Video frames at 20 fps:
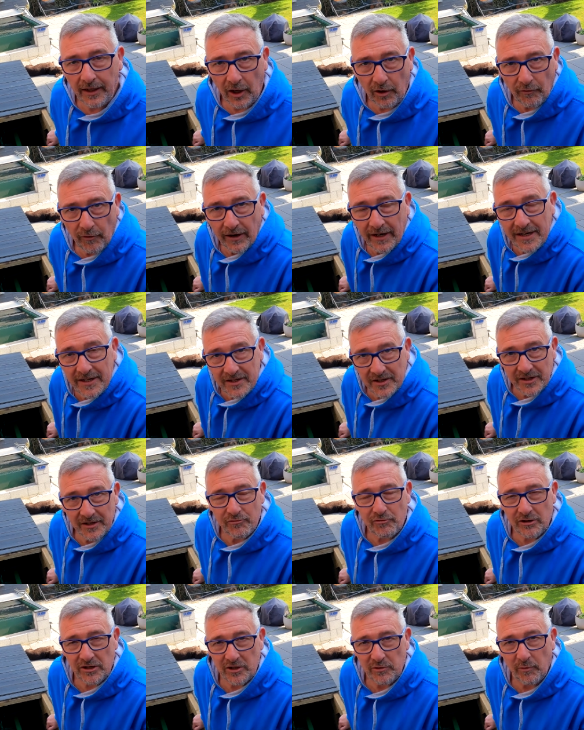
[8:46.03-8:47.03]
There you go. Right, here's an
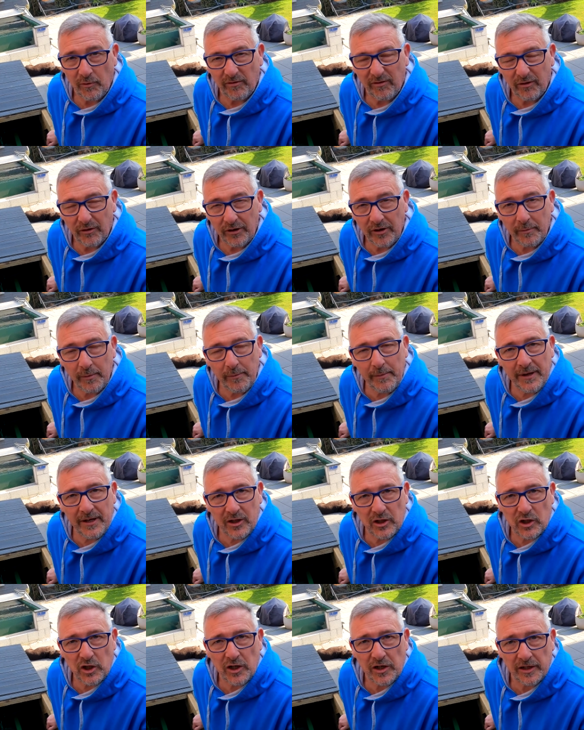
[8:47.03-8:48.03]
interesting one for you. I've been
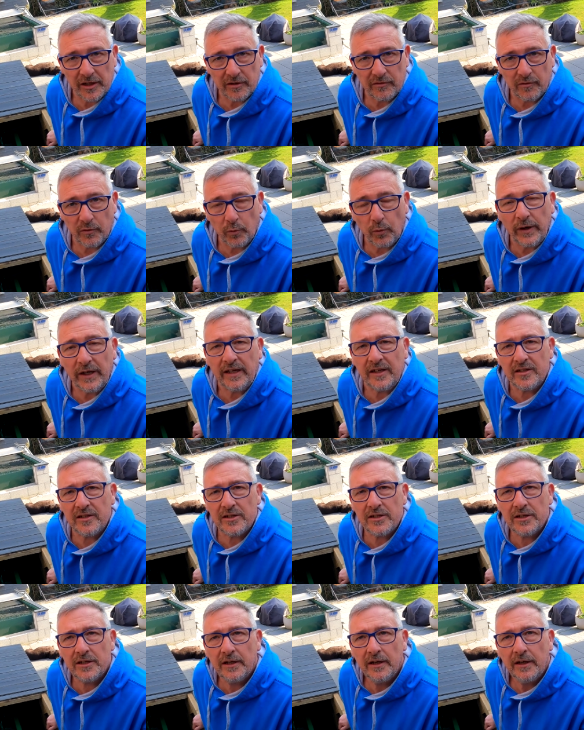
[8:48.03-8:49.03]
meaning to show you this for
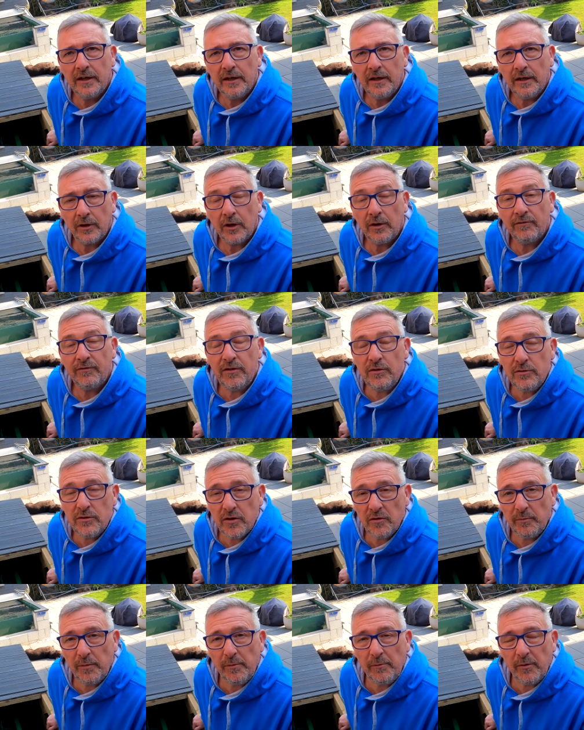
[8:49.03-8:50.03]
weeks.
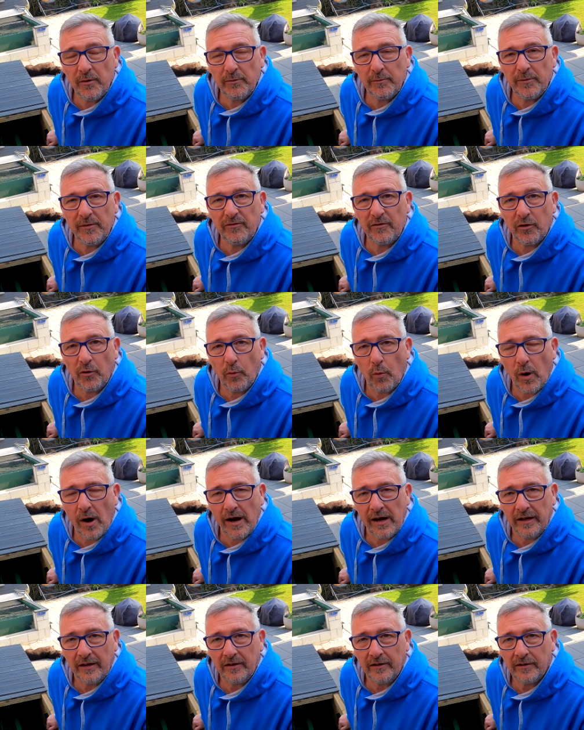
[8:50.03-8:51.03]
Viewers that have been with me for a
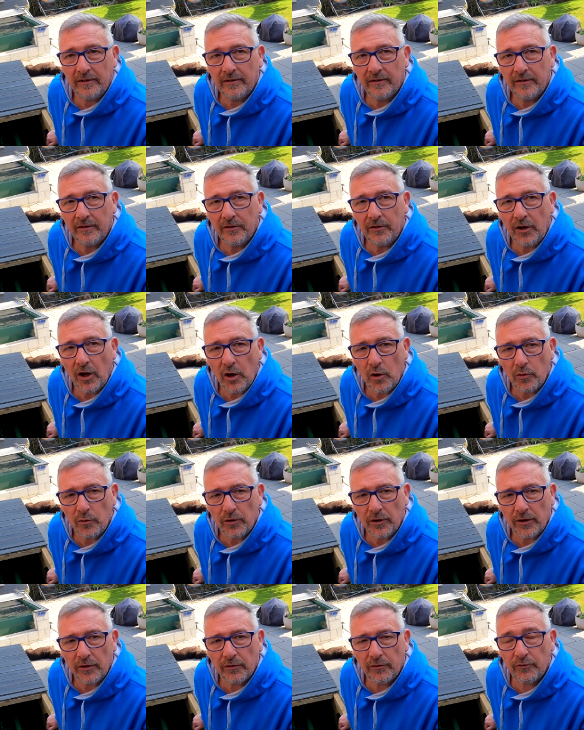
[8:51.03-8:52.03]
while
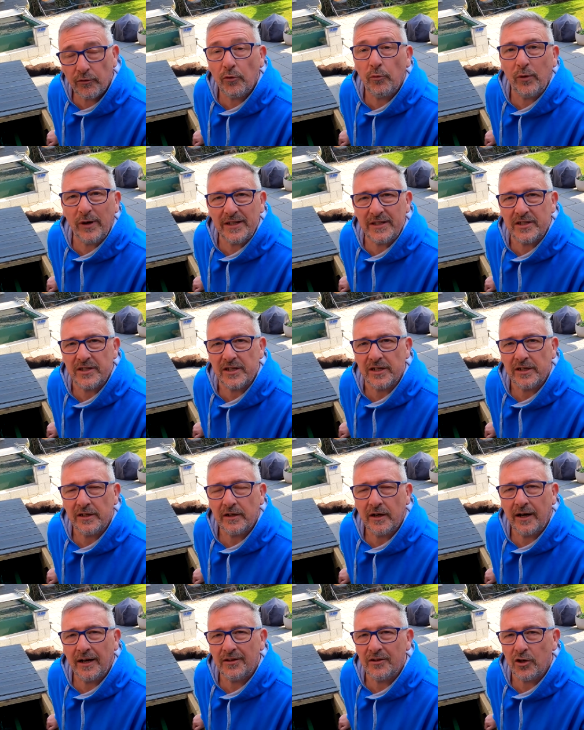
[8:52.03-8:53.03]
know that through
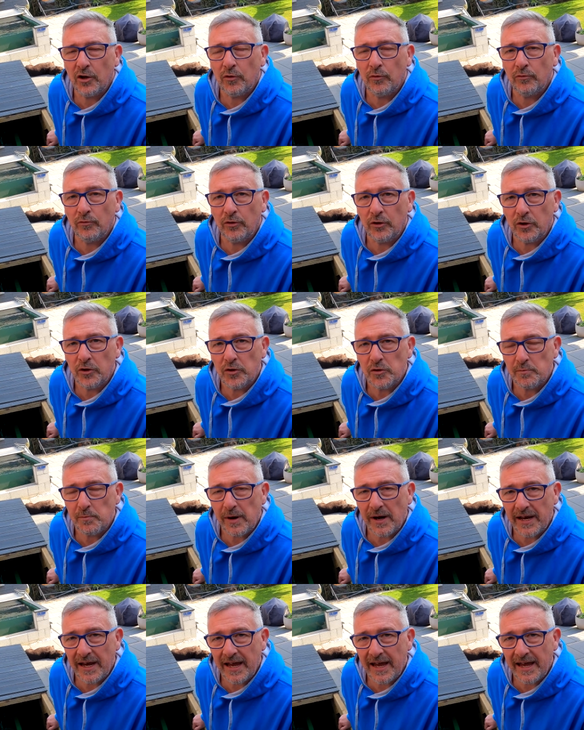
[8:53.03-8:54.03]
winter I don't
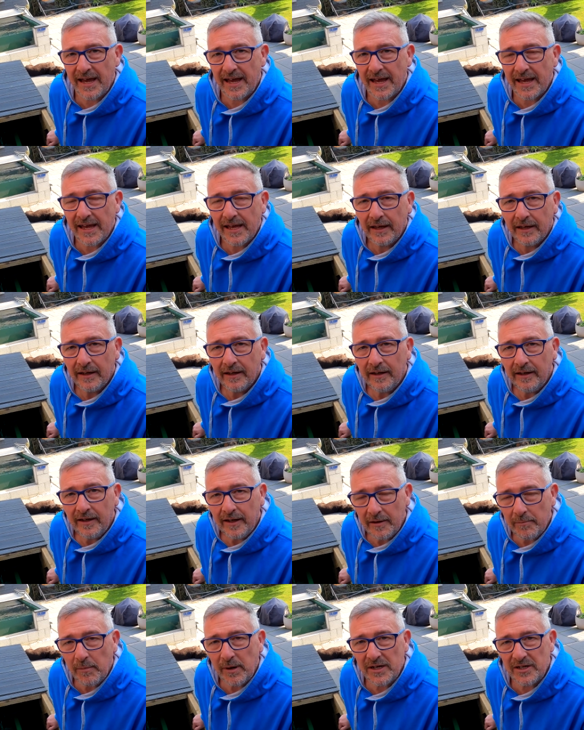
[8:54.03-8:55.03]
use my air
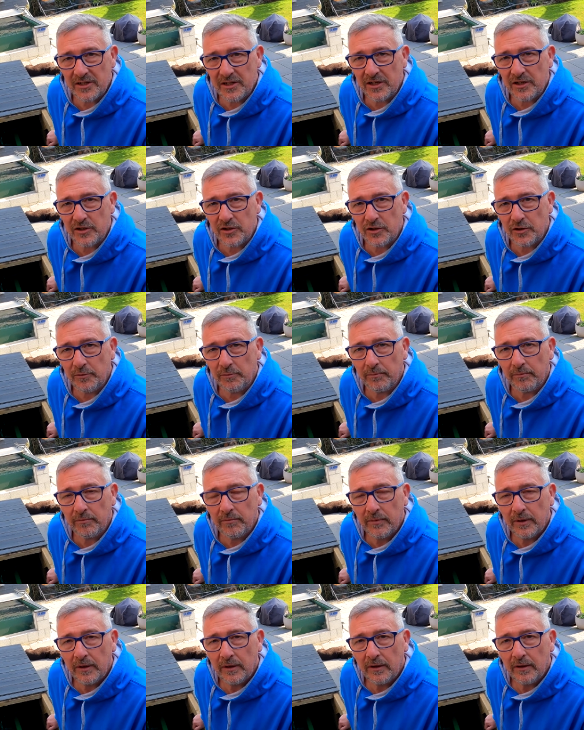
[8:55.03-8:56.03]
in my
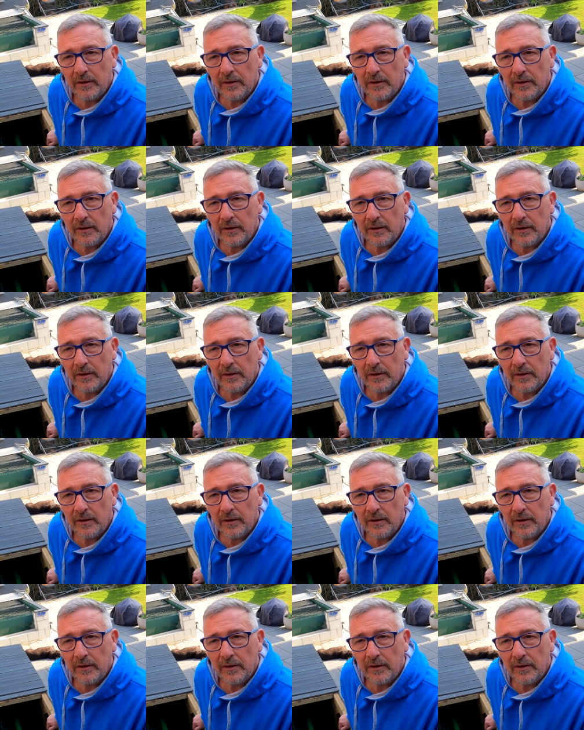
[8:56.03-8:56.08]
system